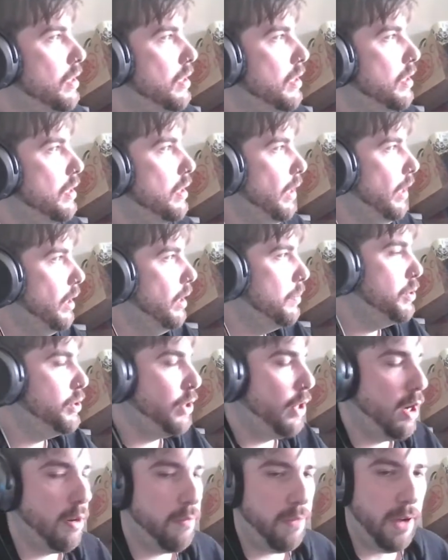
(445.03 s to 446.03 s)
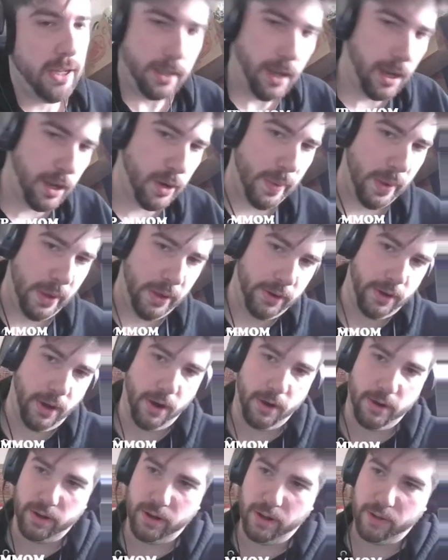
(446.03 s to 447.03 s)
And I'm sure if I thought about it
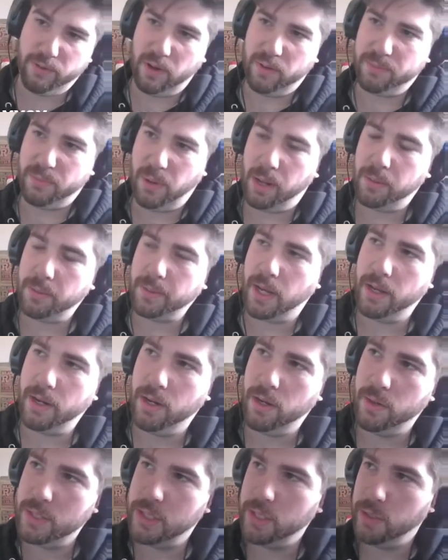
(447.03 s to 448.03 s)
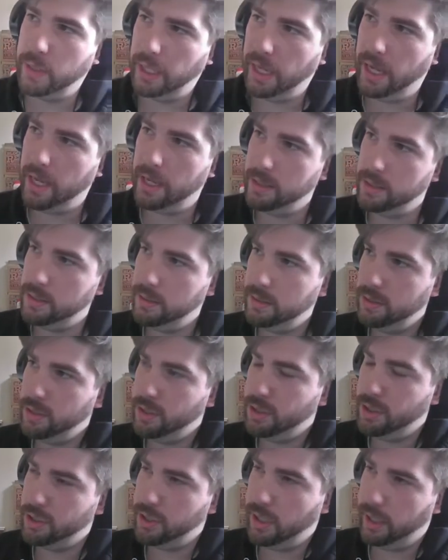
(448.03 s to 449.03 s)
hard enough, I've probably gone 0-2 again.
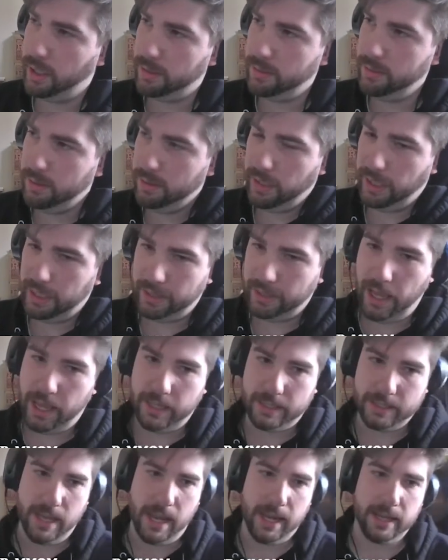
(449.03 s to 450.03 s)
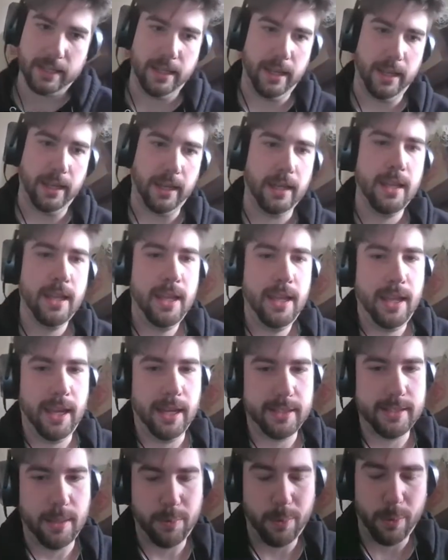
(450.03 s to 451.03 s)
Just like that exact thing,
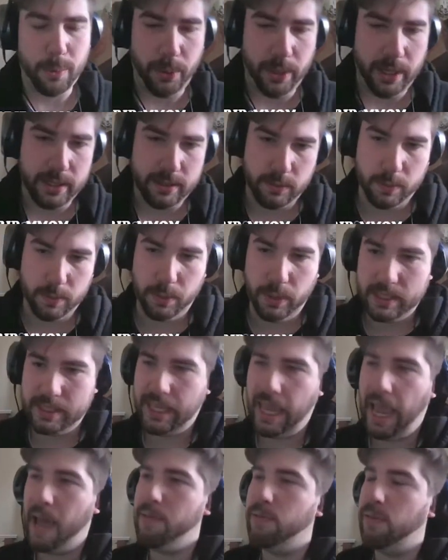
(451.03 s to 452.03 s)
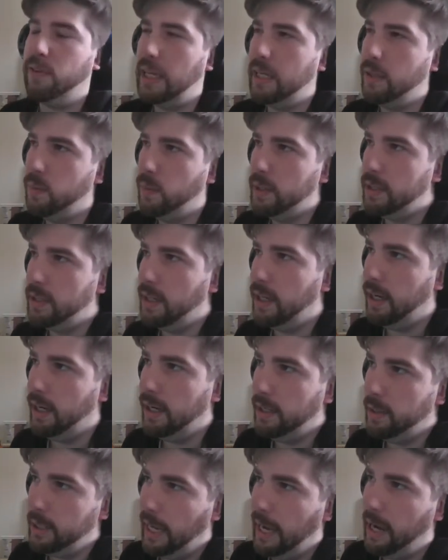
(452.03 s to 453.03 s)
except replace caffeine with
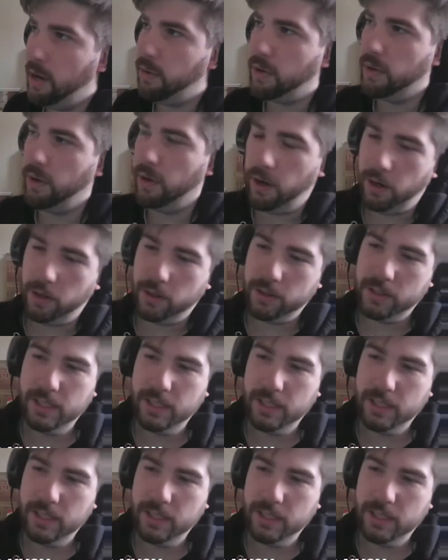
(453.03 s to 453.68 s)
alcohol.